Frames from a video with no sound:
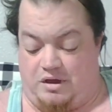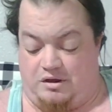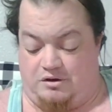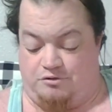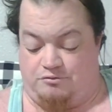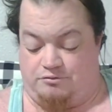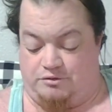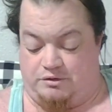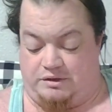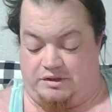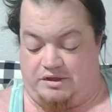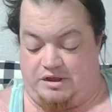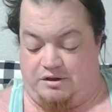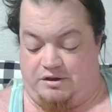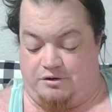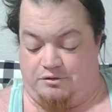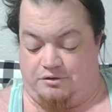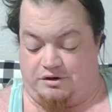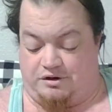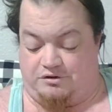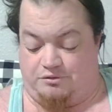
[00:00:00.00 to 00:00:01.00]
I don't really
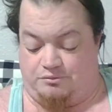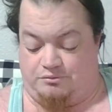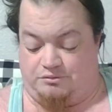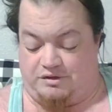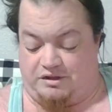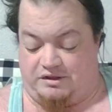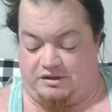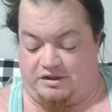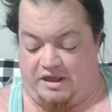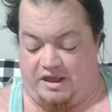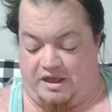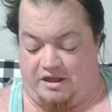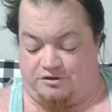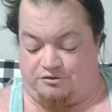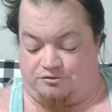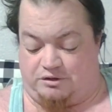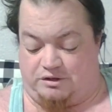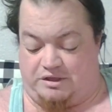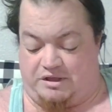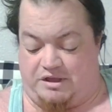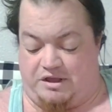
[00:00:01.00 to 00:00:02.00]
care, and I don't think the
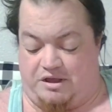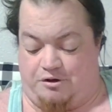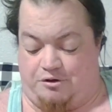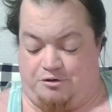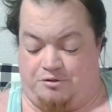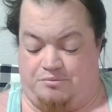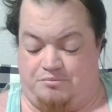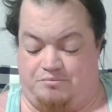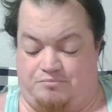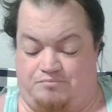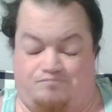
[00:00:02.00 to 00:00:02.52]
cats really care.